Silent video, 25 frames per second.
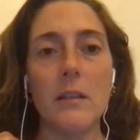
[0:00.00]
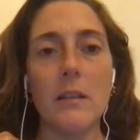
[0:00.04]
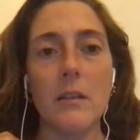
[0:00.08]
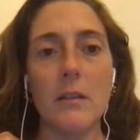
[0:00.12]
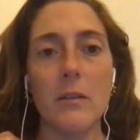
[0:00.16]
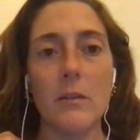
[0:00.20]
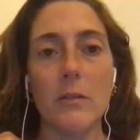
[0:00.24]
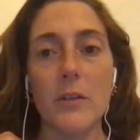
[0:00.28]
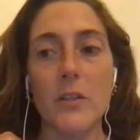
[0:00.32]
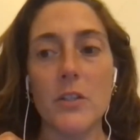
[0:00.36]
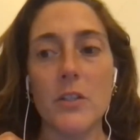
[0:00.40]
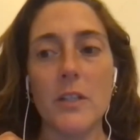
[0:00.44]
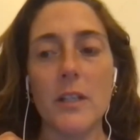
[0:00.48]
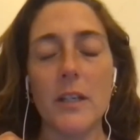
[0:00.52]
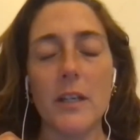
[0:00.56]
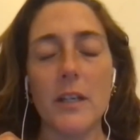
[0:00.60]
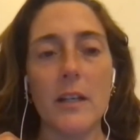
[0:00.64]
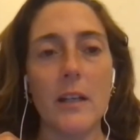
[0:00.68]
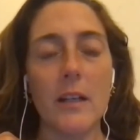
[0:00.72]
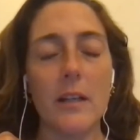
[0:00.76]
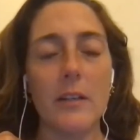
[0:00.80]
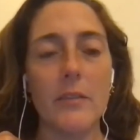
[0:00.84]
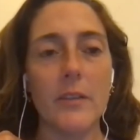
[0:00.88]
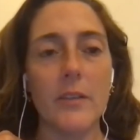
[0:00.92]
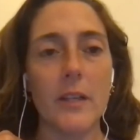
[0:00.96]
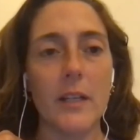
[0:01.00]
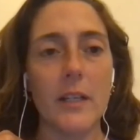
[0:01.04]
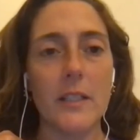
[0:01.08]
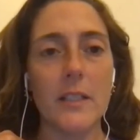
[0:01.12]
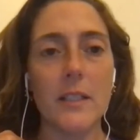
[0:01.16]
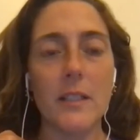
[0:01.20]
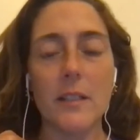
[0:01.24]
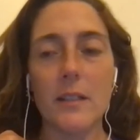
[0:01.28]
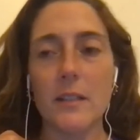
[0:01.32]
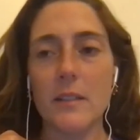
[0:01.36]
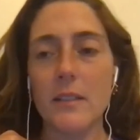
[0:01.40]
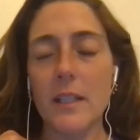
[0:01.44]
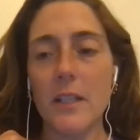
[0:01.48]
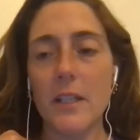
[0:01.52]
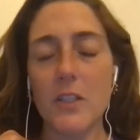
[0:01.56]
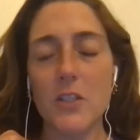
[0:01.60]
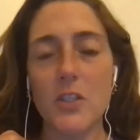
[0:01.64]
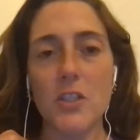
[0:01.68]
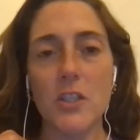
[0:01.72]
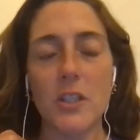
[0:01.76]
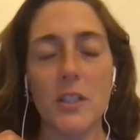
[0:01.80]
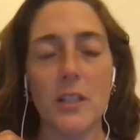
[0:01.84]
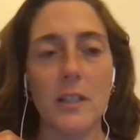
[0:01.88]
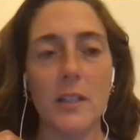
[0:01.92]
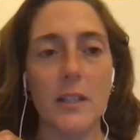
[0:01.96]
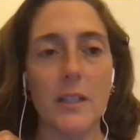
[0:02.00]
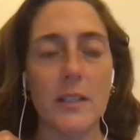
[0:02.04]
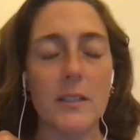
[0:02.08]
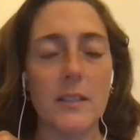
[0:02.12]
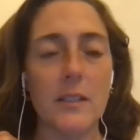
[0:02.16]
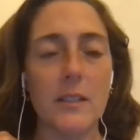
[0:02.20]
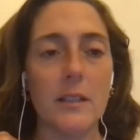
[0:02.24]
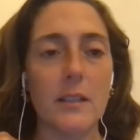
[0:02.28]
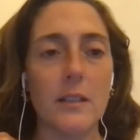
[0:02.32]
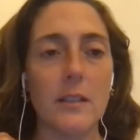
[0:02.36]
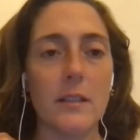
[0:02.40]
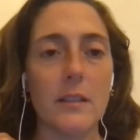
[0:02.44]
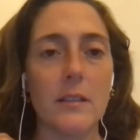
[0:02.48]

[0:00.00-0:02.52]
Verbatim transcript: originated out of an idea, text chain idea